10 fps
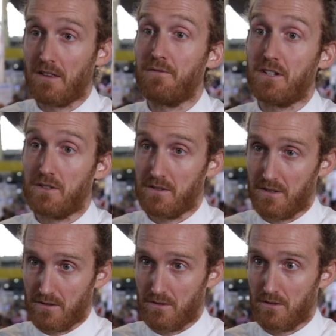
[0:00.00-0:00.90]
and
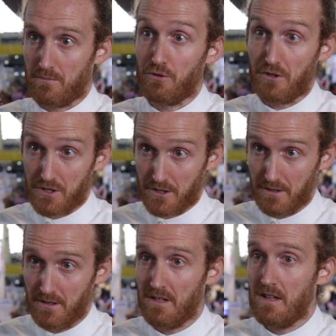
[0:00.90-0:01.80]
fashion production.